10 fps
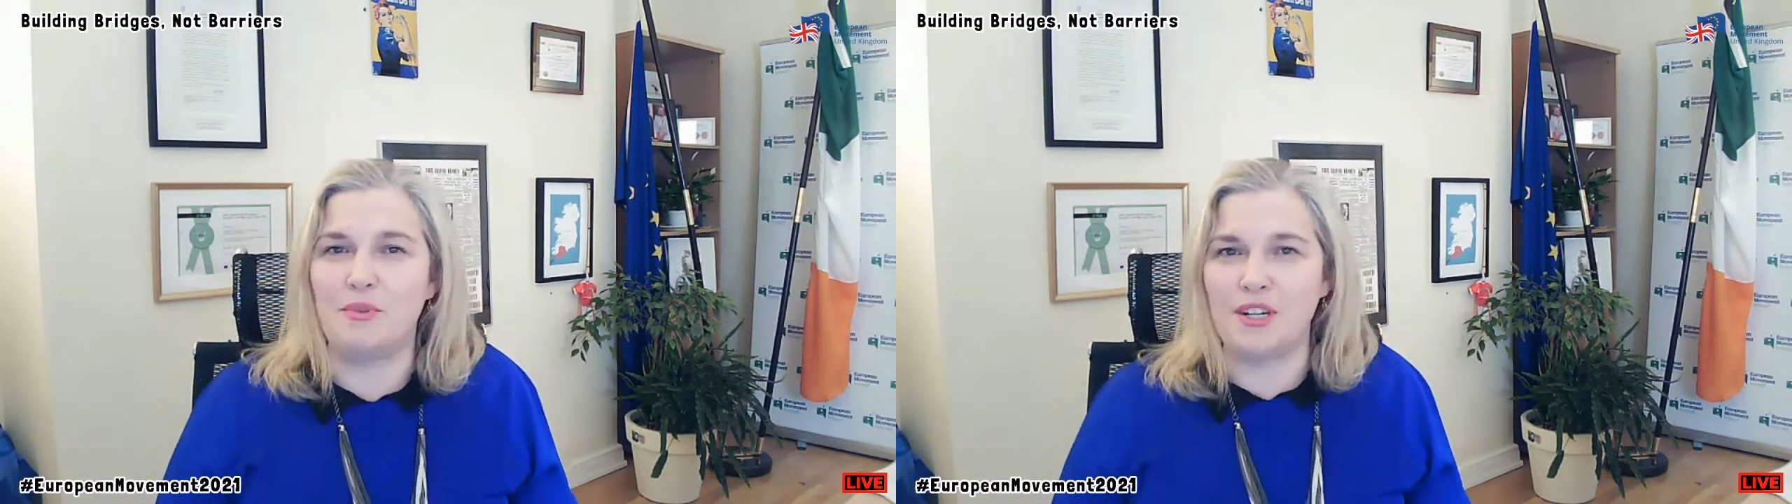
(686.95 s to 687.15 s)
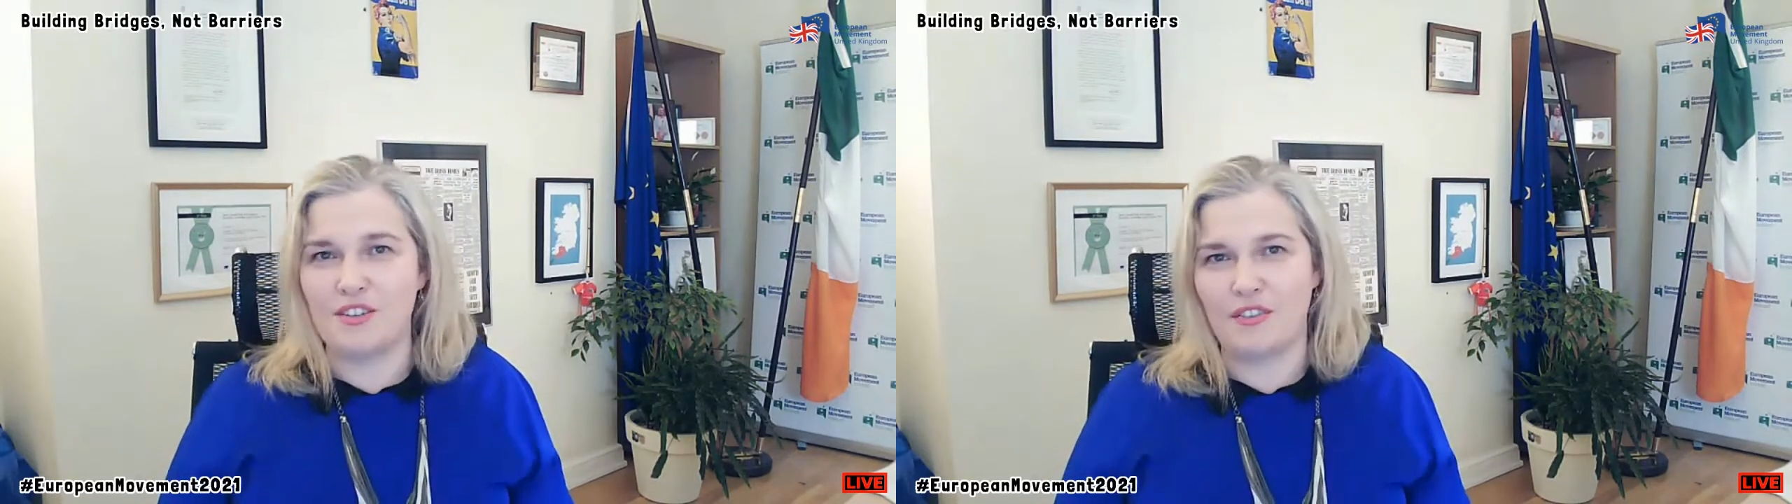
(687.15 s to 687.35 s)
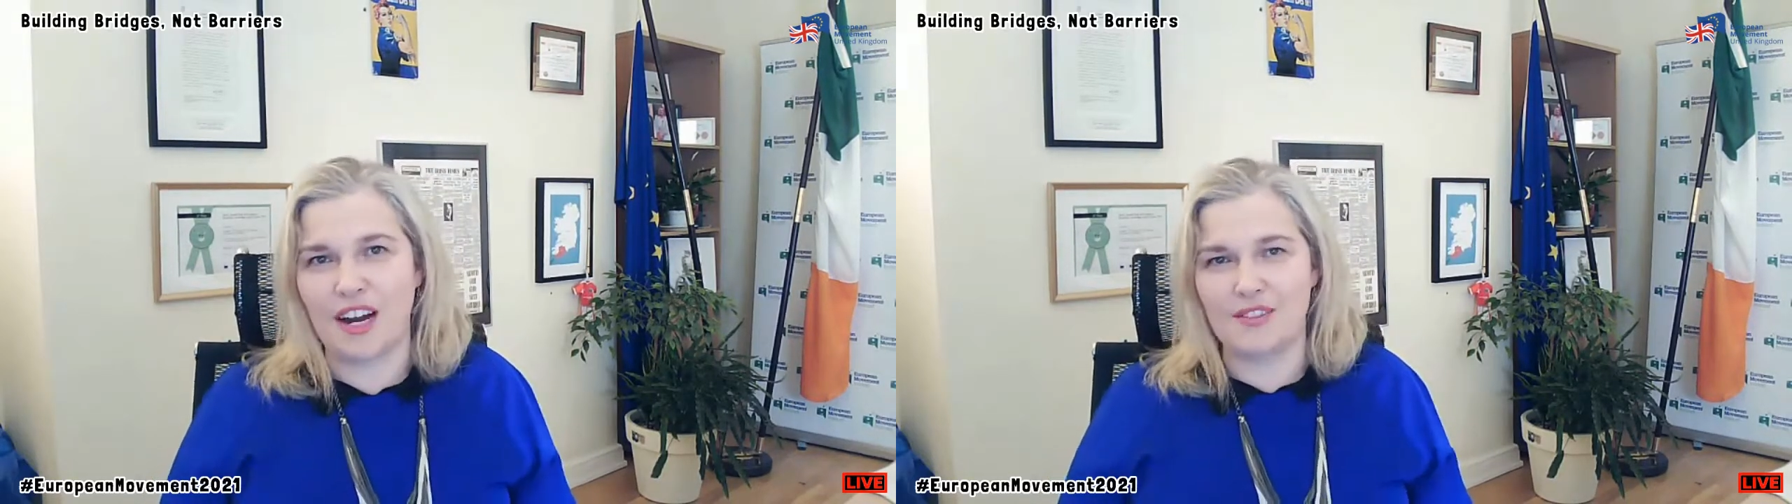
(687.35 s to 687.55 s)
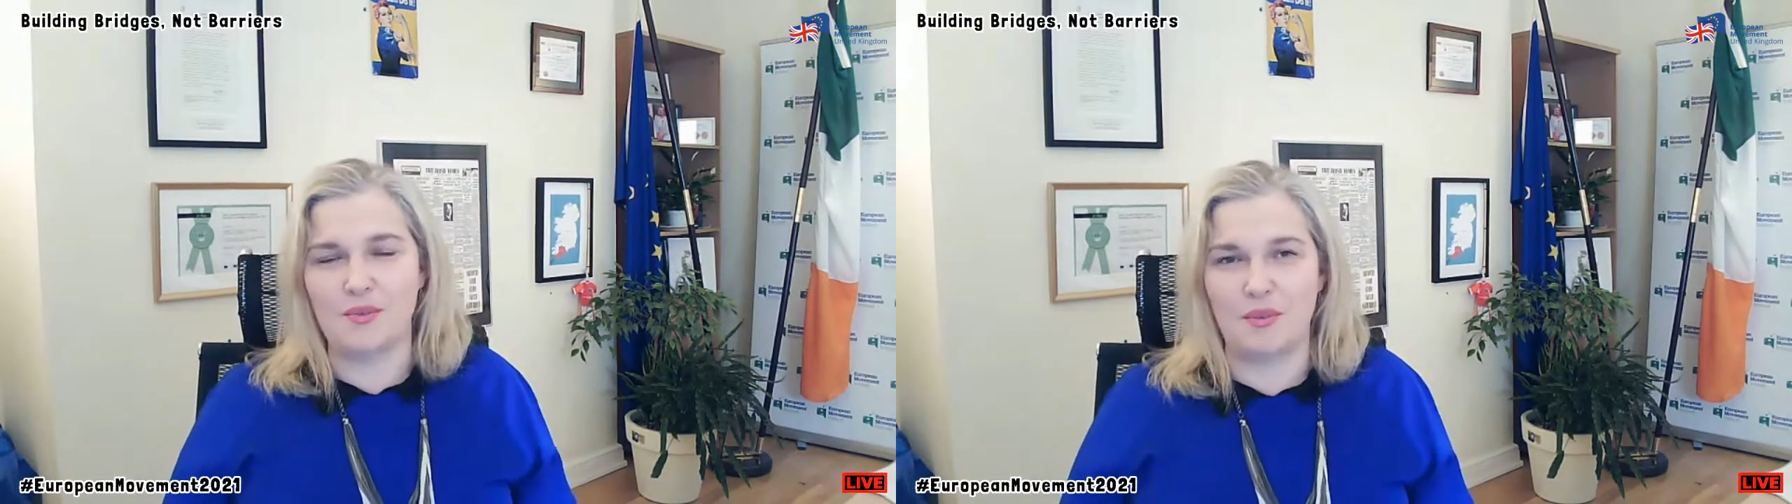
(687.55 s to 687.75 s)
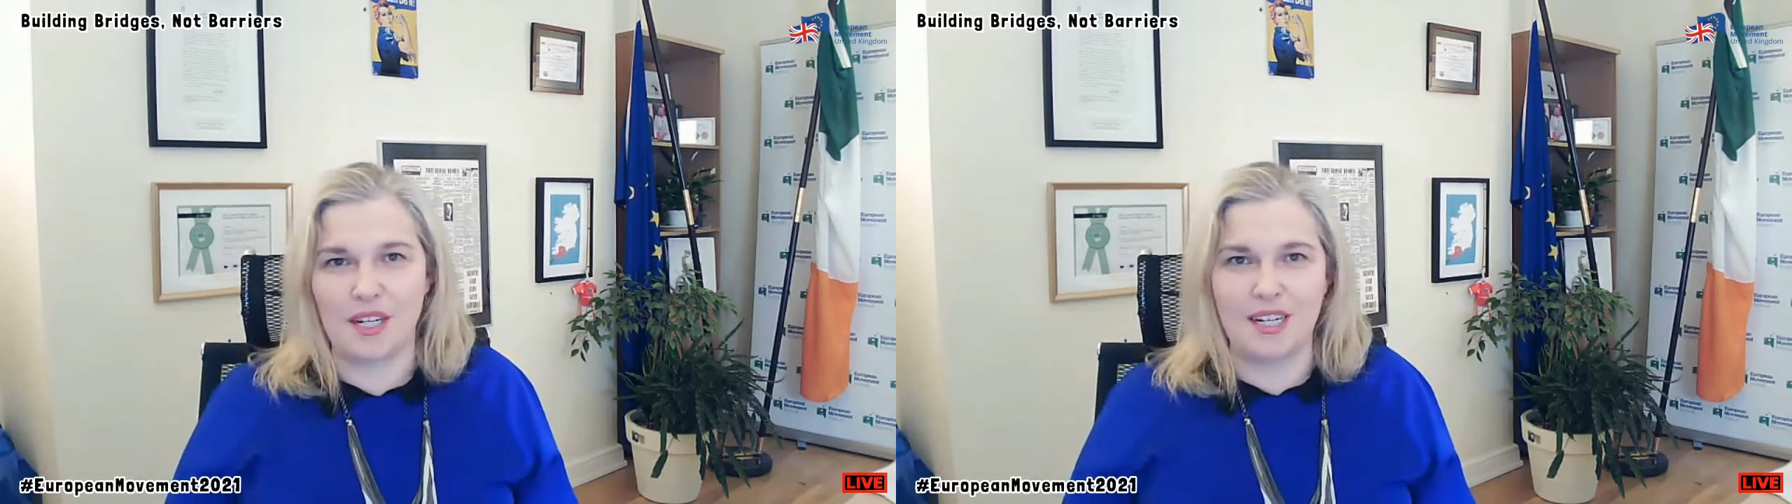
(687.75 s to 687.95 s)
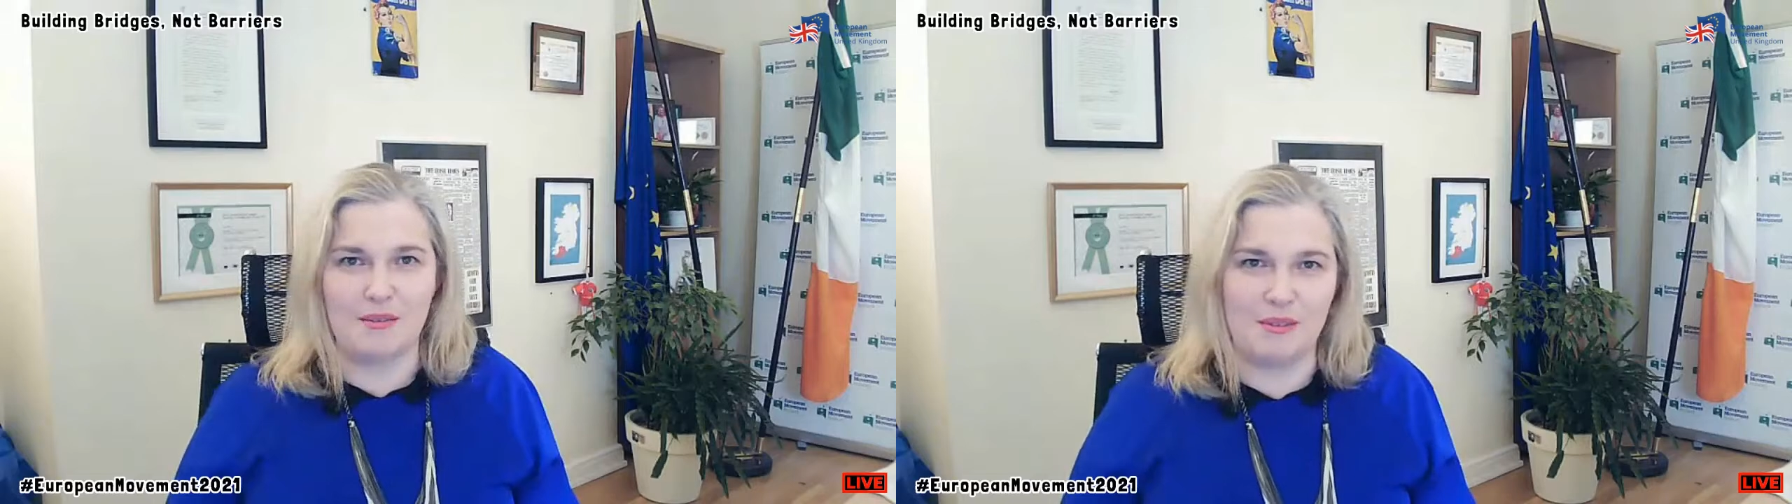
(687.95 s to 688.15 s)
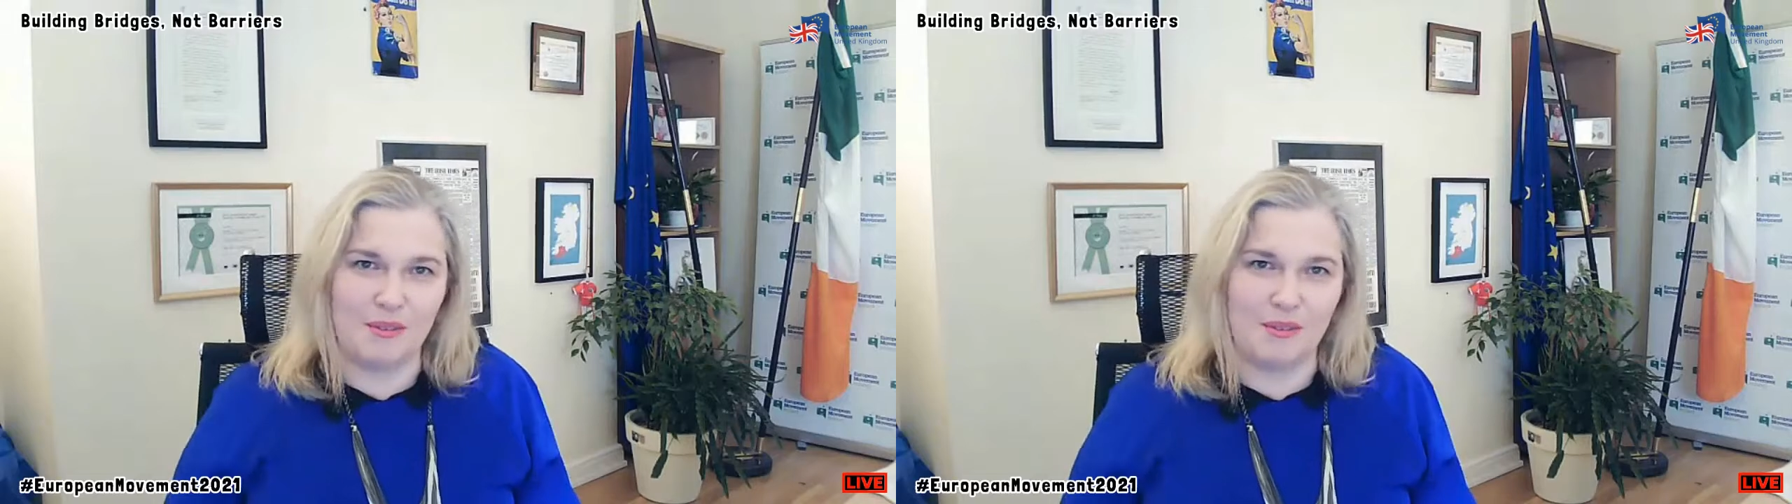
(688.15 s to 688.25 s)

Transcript: British friends when I